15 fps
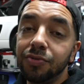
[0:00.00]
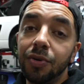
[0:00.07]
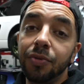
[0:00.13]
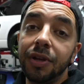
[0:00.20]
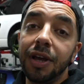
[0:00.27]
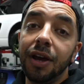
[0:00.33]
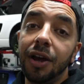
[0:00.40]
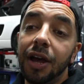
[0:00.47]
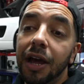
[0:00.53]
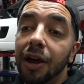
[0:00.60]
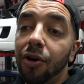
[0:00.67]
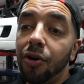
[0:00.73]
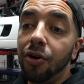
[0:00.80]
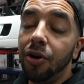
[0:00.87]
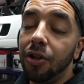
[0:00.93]
where we
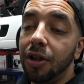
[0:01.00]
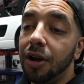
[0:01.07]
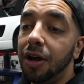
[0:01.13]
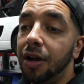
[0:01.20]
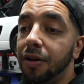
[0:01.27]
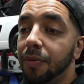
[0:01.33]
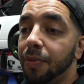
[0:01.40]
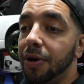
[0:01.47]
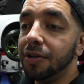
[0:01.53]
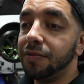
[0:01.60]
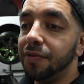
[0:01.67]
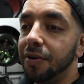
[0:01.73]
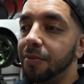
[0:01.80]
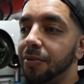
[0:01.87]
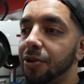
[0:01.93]
get all our Honda parts
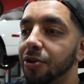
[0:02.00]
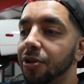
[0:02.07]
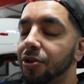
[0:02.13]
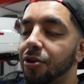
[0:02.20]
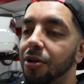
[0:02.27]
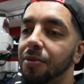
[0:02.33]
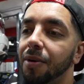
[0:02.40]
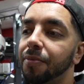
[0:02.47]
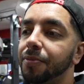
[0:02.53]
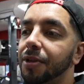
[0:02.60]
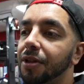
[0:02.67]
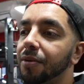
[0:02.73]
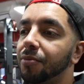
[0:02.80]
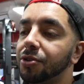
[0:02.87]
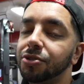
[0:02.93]
from. Literally call them up,
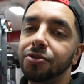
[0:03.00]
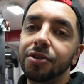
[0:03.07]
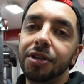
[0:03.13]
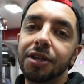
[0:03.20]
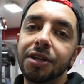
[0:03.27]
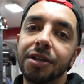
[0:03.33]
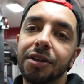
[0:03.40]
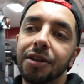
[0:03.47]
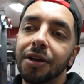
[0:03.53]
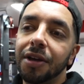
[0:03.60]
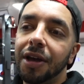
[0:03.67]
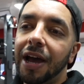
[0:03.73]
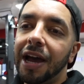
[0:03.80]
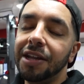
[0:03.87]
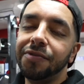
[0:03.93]
tell them what you need.
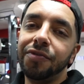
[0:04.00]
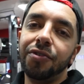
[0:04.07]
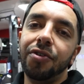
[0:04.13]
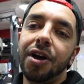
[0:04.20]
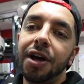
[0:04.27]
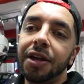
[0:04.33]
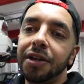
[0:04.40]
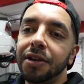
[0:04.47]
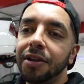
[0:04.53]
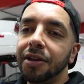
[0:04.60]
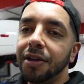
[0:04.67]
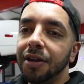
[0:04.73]
Ask for Ryan.